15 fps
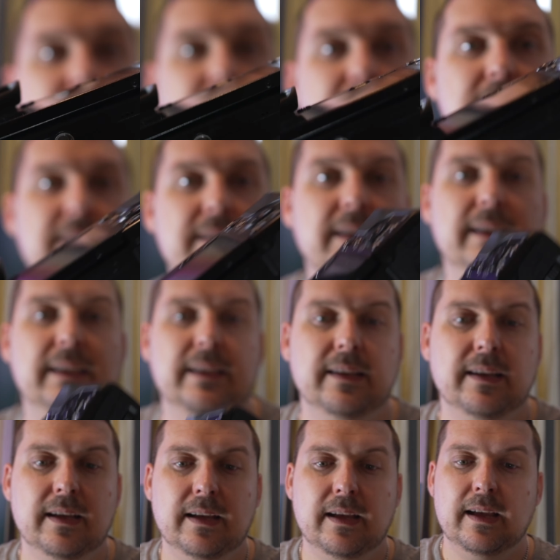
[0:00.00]
to see.
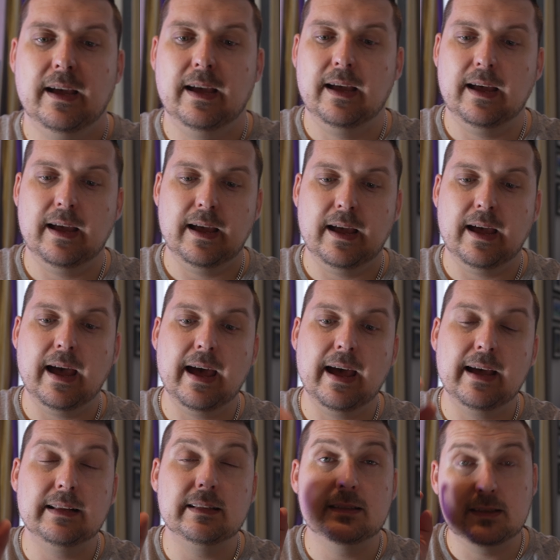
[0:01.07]

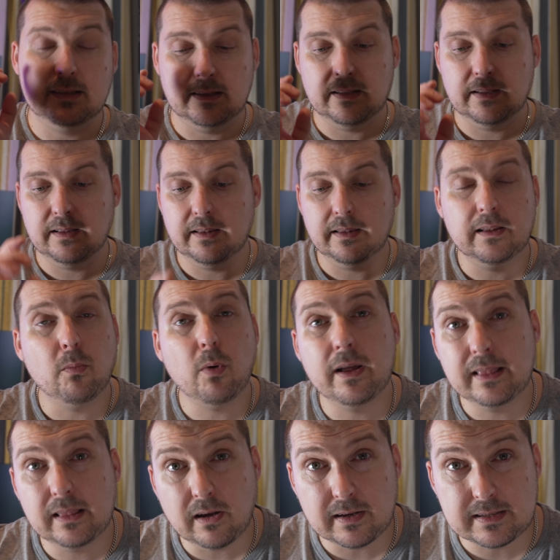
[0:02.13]
And the
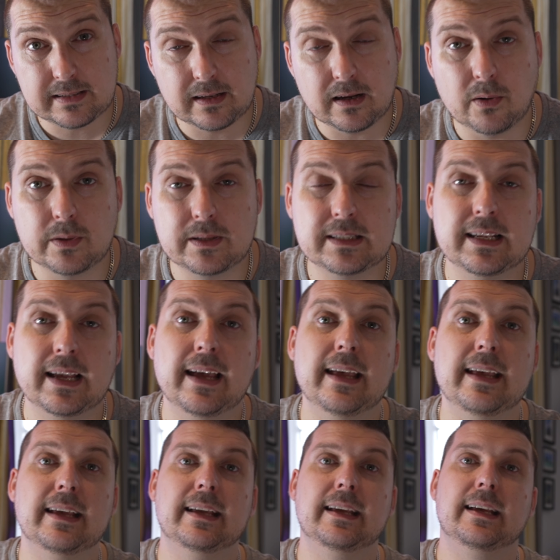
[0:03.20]
one last thing I would
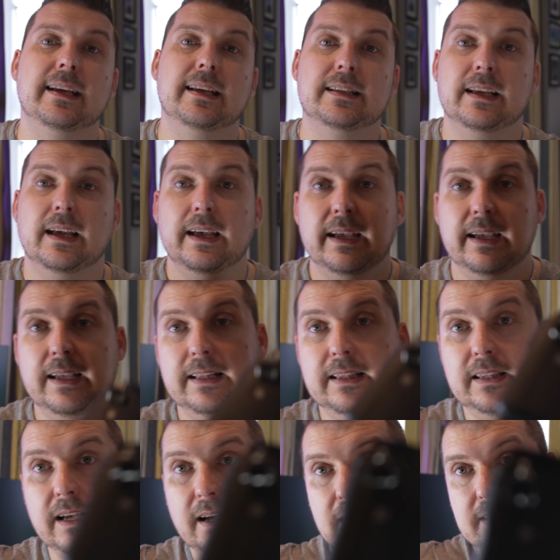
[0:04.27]
say is it
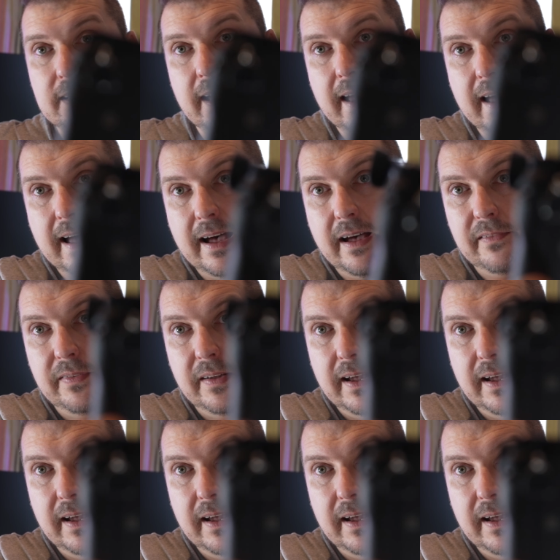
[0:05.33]
does have